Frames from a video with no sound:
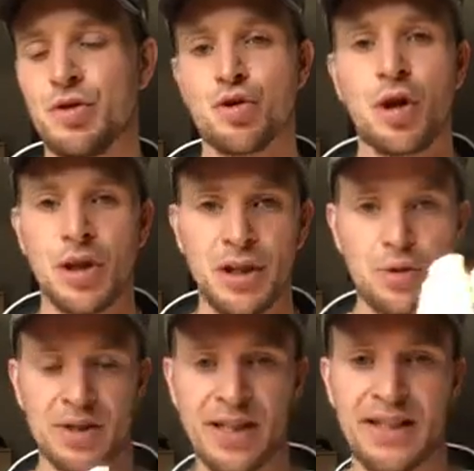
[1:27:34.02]
try
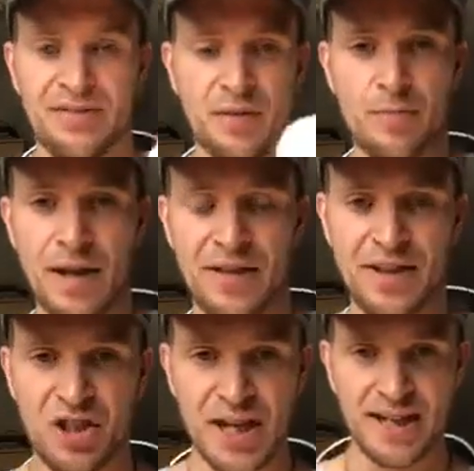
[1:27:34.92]
using a different
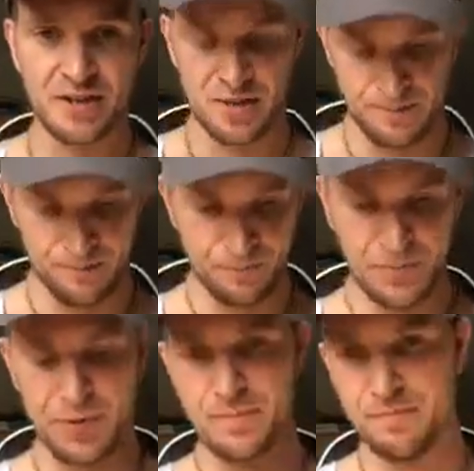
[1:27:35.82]
method. Gents,
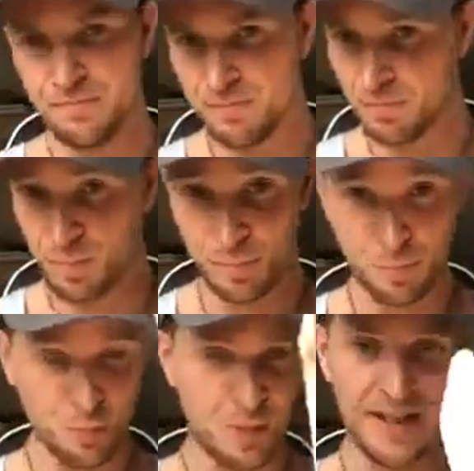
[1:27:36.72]

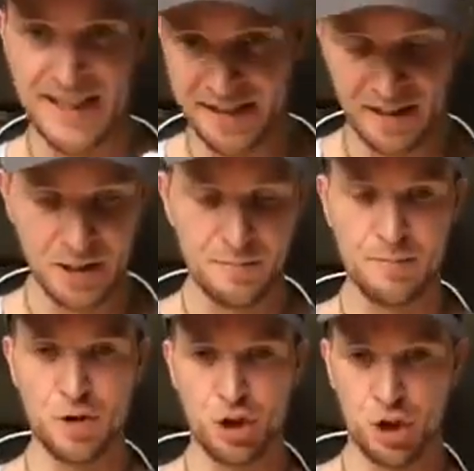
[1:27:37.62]

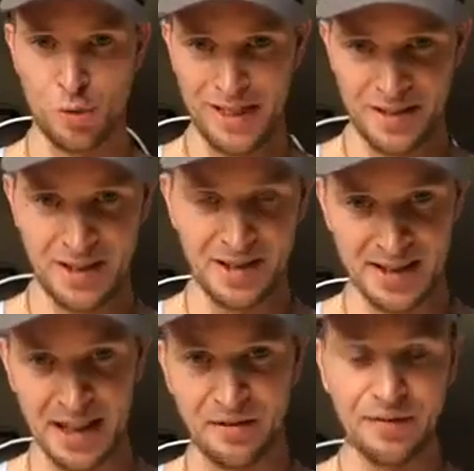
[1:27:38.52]
listen, tune into
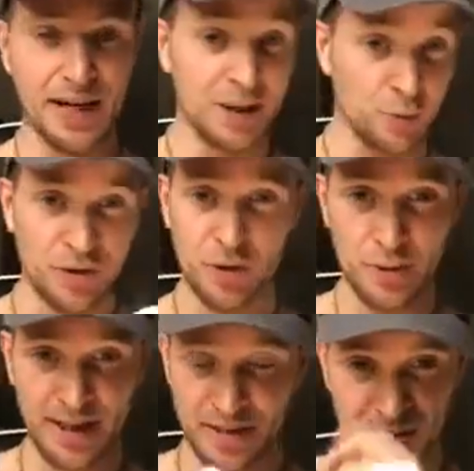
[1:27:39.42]
yourself. As we
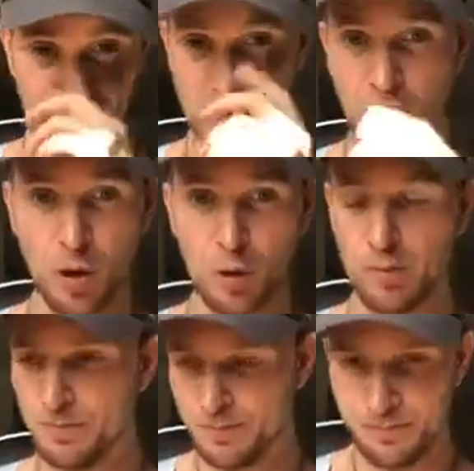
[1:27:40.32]
do this
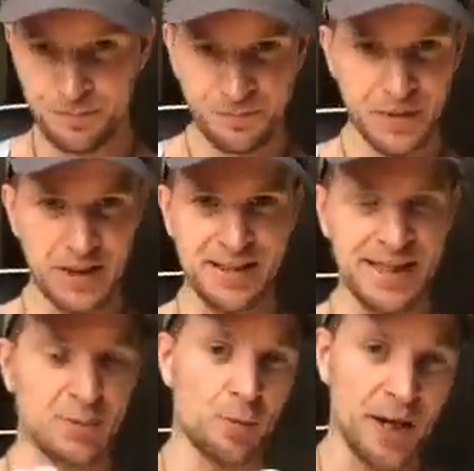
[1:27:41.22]
whole
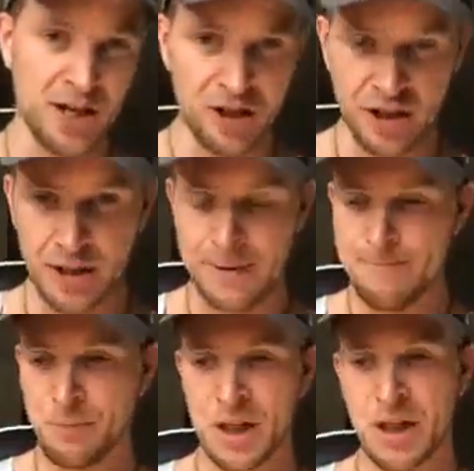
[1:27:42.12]
desperation,